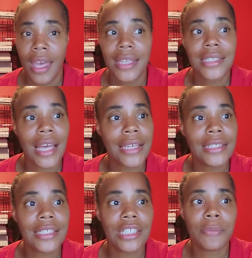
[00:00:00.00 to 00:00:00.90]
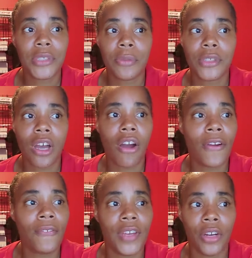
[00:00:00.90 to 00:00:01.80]
Signs and symptoms are
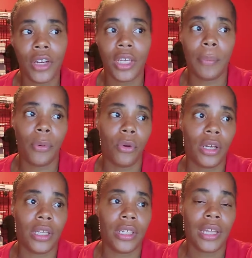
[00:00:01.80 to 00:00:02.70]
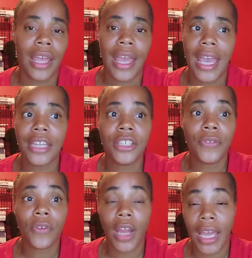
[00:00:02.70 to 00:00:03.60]
very important at
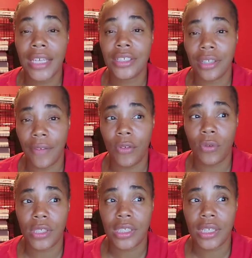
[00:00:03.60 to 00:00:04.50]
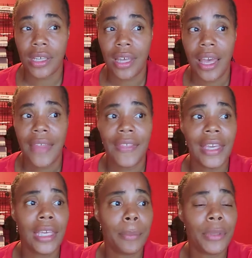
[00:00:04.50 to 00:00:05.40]
different age levels. They
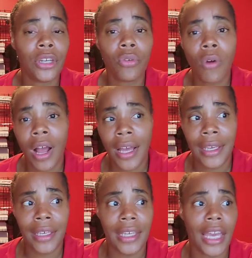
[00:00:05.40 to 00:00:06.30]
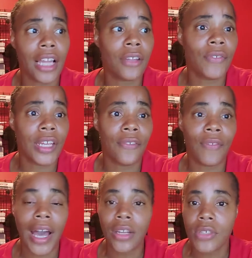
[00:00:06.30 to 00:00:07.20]
can be crying, elevated
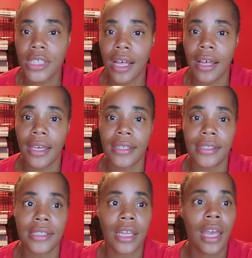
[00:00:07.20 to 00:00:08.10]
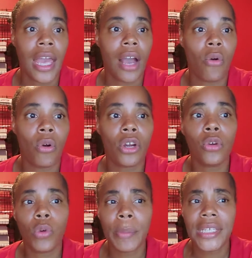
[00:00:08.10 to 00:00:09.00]
vital signs, or
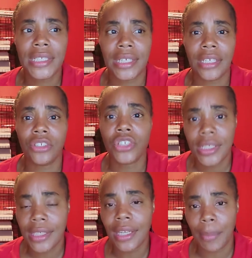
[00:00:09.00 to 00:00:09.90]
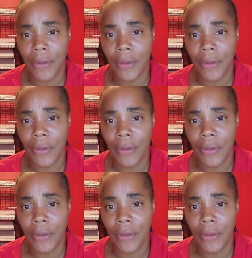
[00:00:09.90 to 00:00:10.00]
grimacing, just to name a